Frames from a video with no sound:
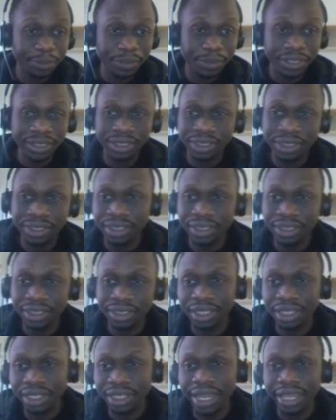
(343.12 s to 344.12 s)
please
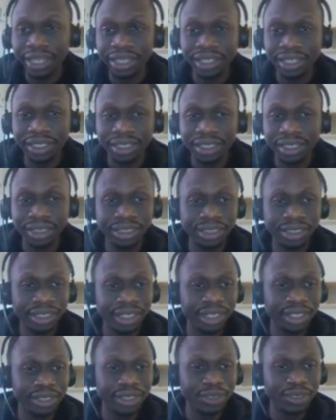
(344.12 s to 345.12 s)
like,
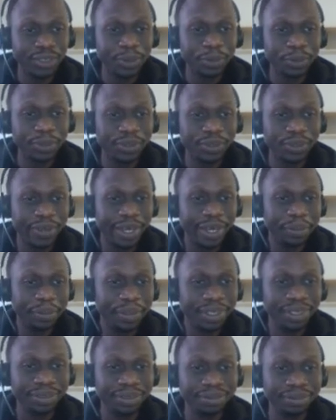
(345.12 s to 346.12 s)
share, subscribe.
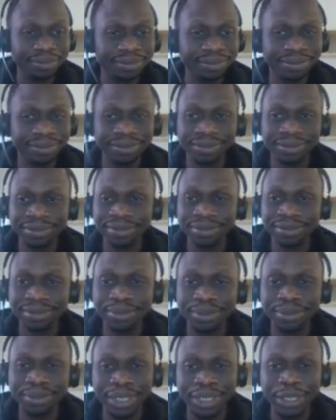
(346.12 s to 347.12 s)

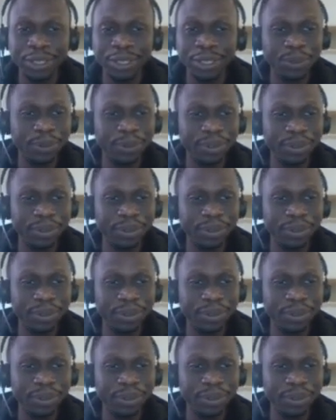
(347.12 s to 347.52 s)
Thank you.